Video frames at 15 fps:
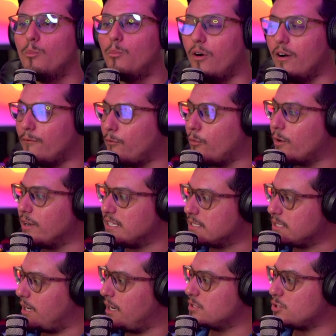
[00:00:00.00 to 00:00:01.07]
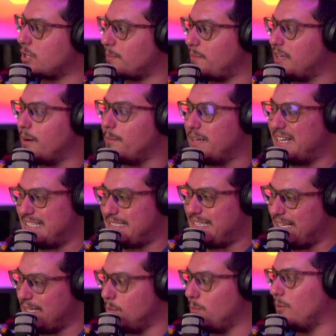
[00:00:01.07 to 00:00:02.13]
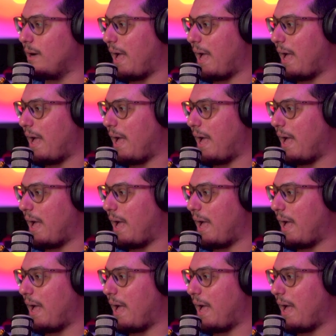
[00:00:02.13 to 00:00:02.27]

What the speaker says: but for his contract becoming a dealable